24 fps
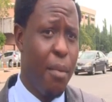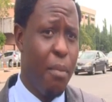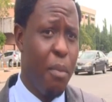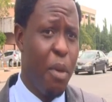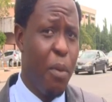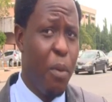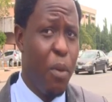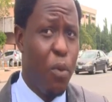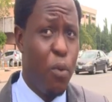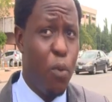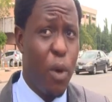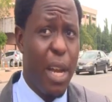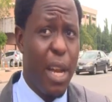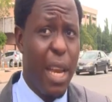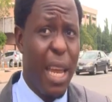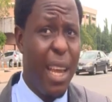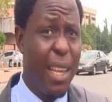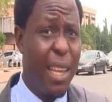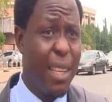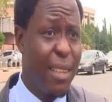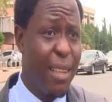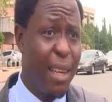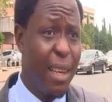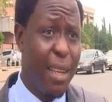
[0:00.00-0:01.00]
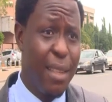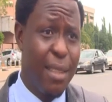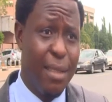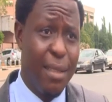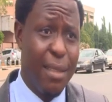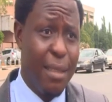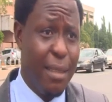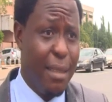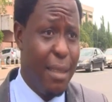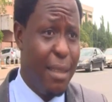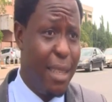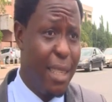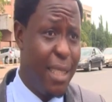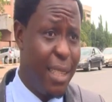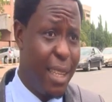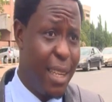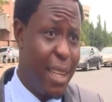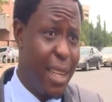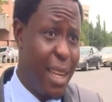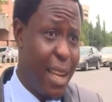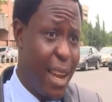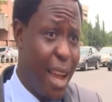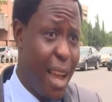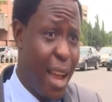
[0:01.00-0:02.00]
maybe to an extent
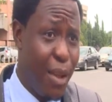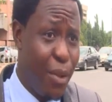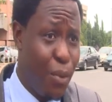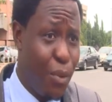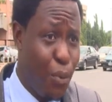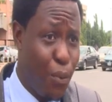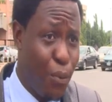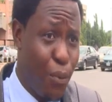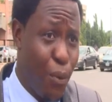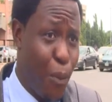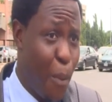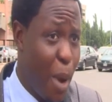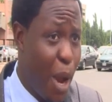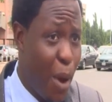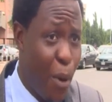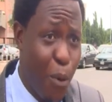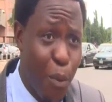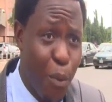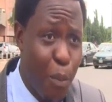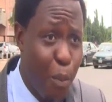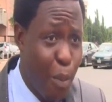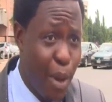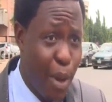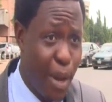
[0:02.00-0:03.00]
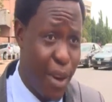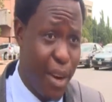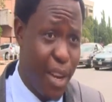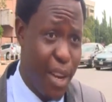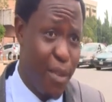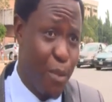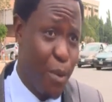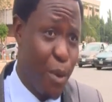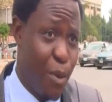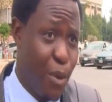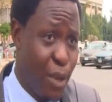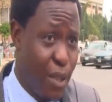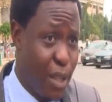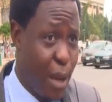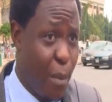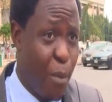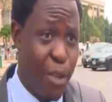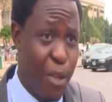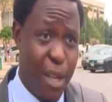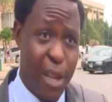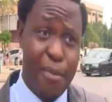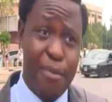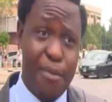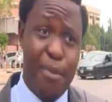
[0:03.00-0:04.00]
greater than I do for my own parents, because I
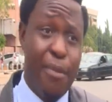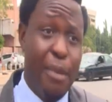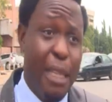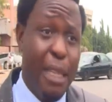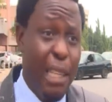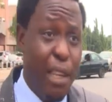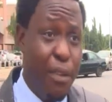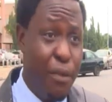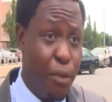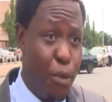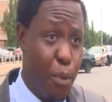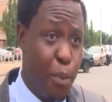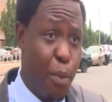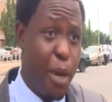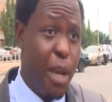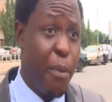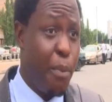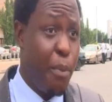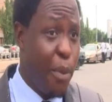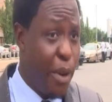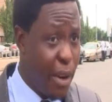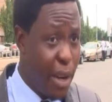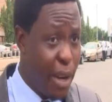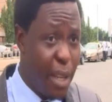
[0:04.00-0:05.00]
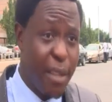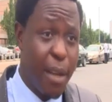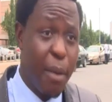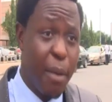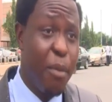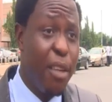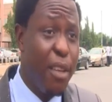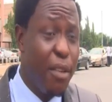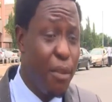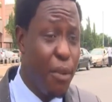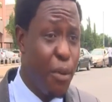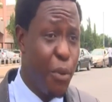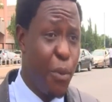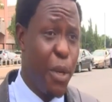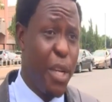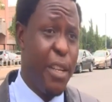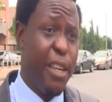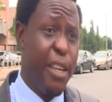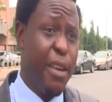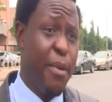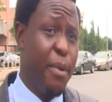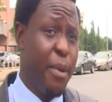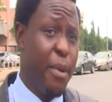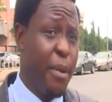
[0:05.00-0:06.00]
must have lived with my parents, I'm living
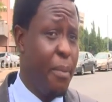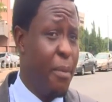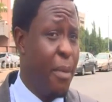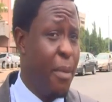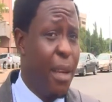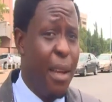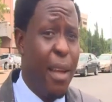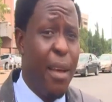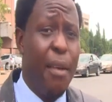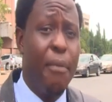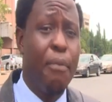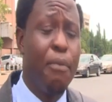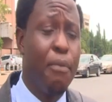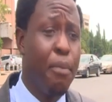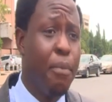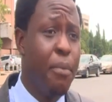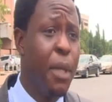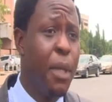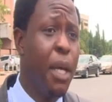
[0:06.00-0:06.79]
with them, and I've